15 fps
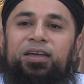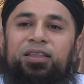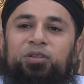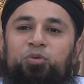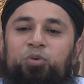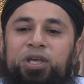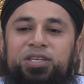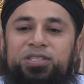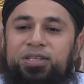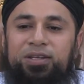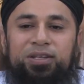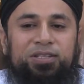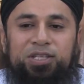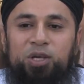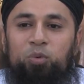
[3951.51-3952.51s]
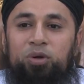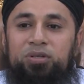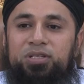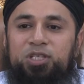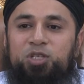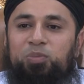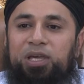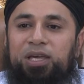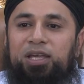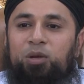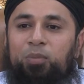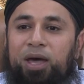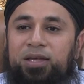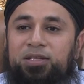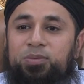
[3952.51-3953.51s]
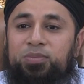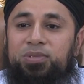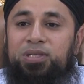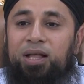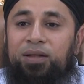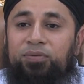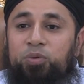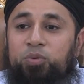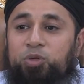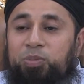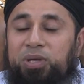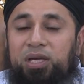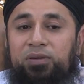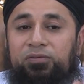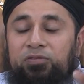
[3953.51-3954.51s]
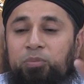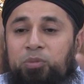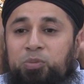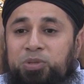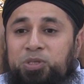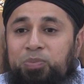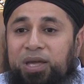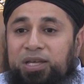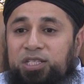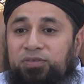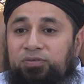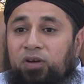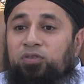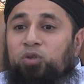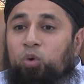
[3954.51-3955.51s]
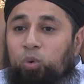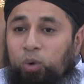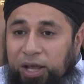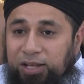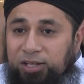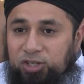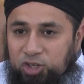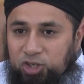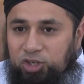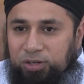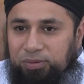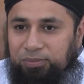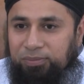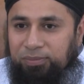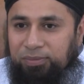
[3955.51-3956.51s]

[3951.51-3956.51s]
The reason is, he wasn't speaking about himself, he was speaking from the perspective of the Quraysh.